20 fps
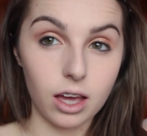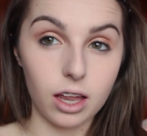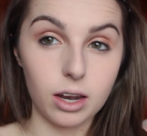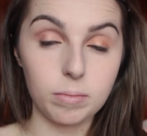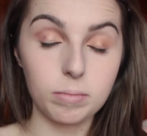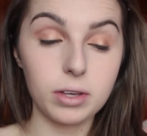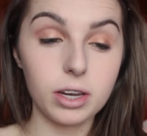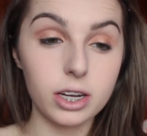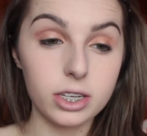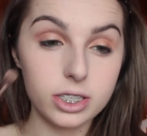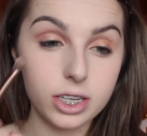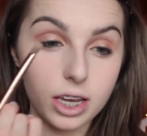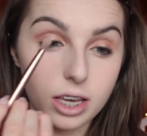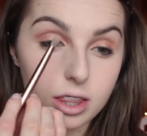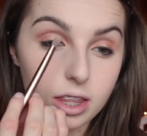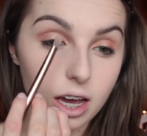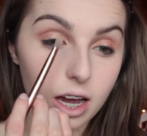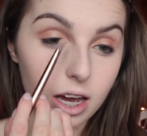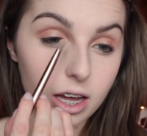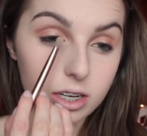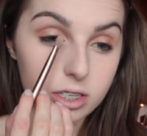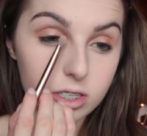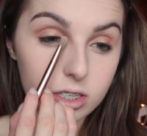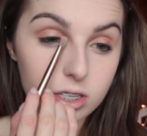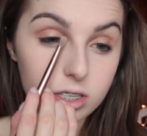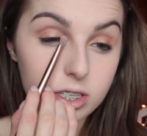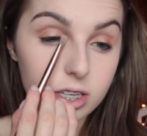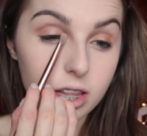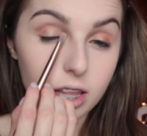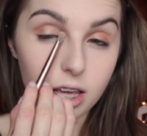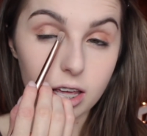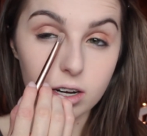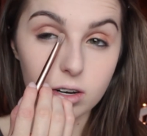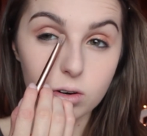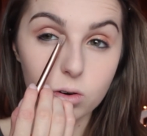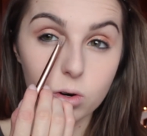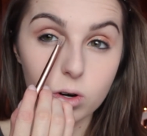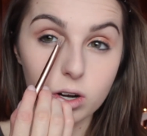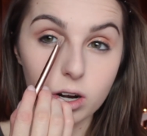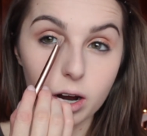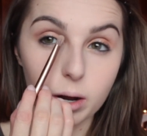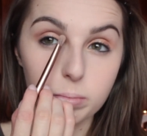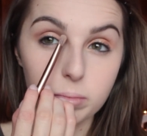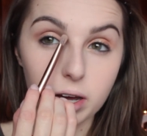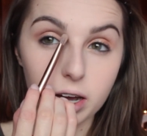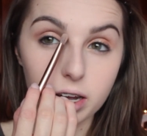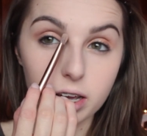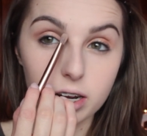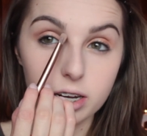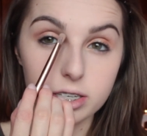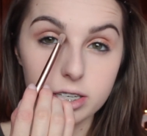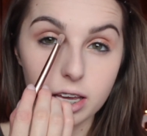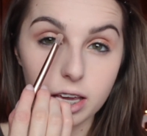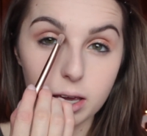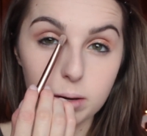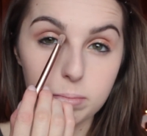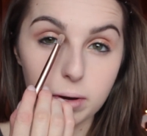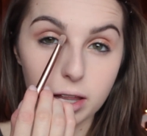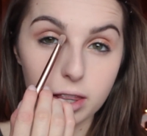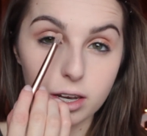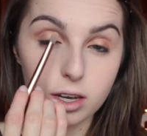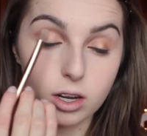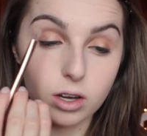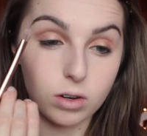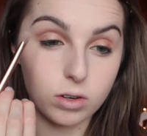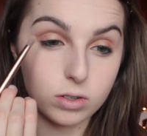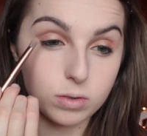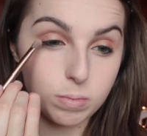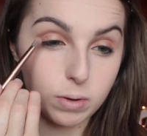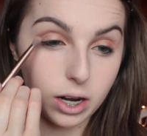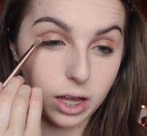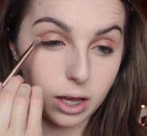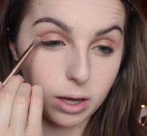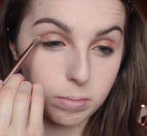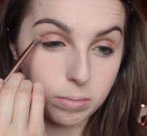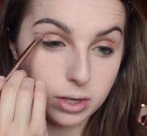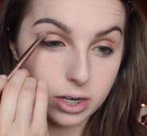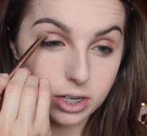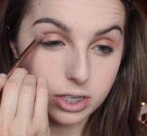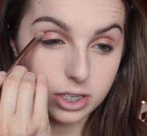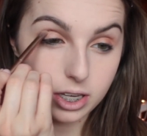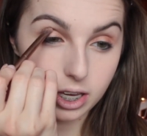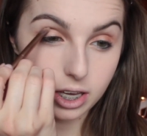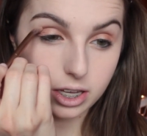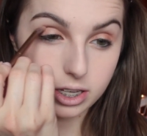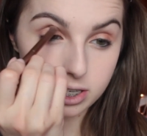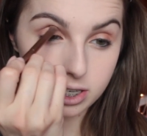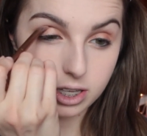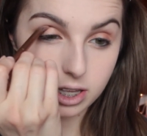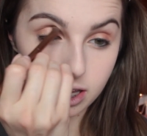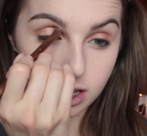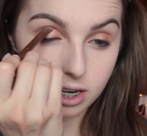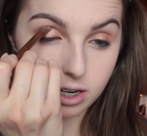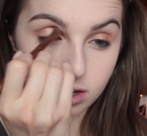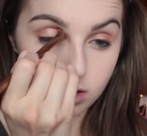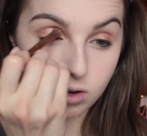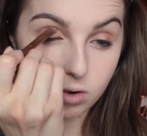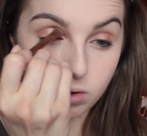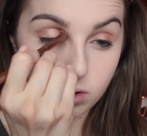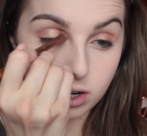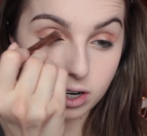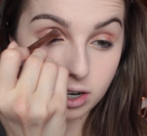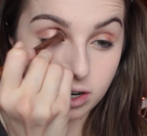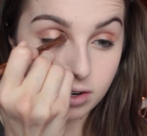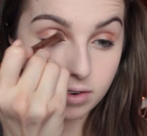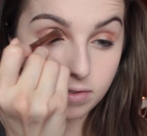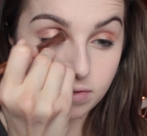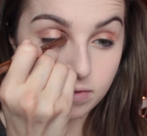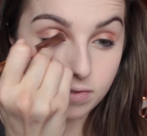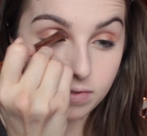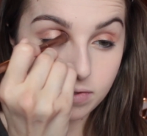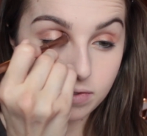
And I'm going to take that to the inner corner. I'm not going to take it by the nose, but I am going to take it to the inner corner.